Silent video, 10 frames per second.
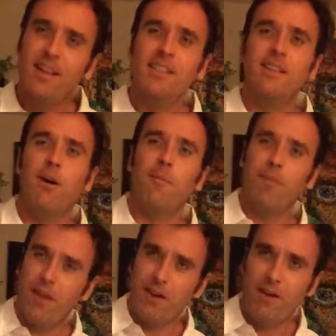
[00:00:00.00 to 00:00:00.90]
So
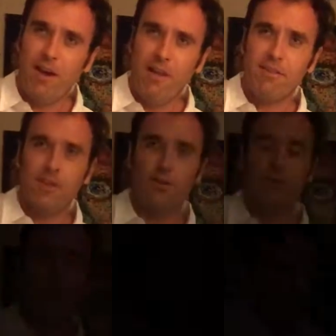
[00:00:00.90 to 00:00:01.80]
there you have it,
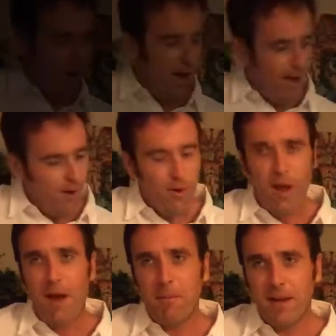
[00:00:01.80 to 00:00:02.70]
YouTube.
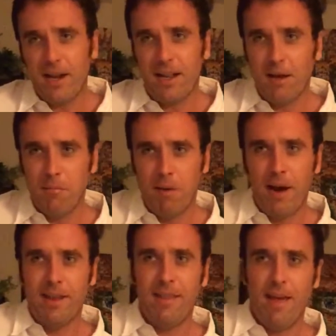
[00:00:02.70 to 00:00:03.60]
How am I going to
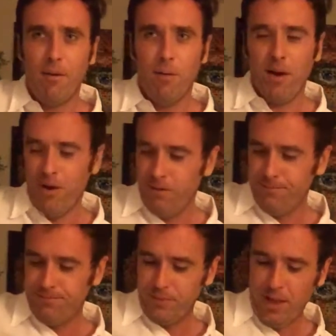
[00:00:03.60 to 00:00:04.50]
combine that?
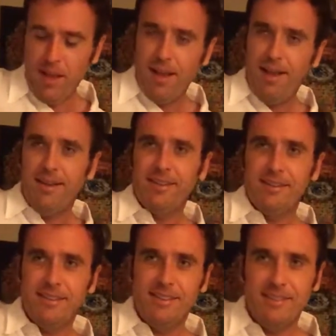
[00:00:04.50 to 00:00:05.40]
Well,
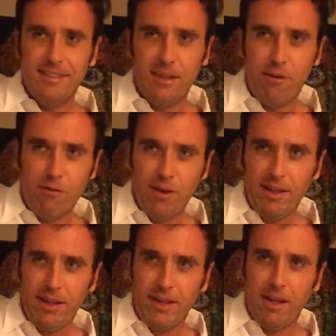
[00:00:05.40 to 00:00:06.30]
it
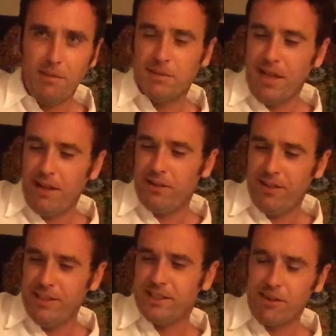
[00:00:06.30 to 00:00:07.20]
really comes down,
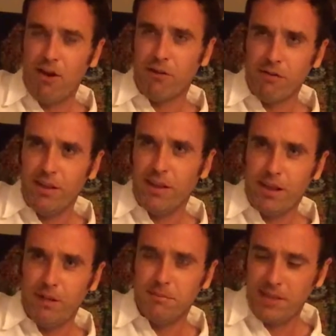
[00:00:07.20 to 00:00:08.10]
this song really
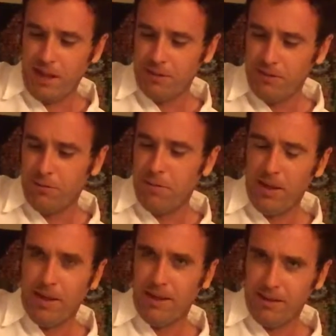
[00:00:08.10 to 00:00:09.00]
comes down to
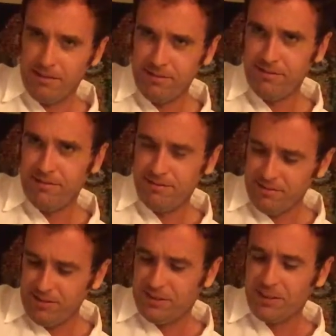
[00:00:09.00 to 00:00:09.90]
being
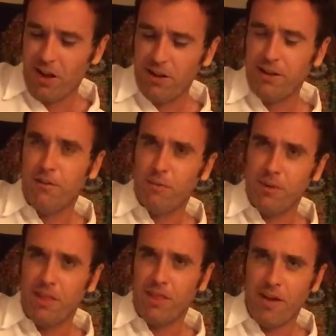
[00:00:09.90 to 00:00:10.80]
solid
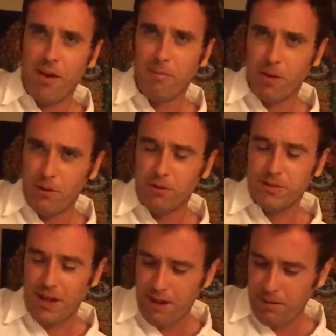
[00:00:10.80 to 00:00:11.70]
with the thumb the whole
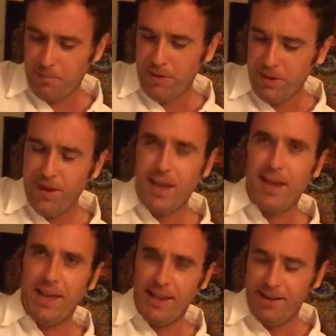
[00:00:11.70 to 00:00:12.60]
time,
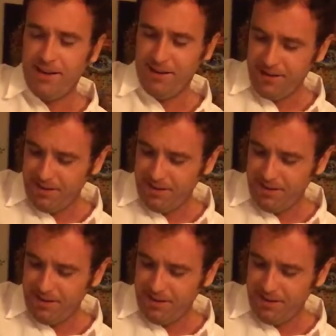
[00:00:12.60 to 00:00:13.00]
and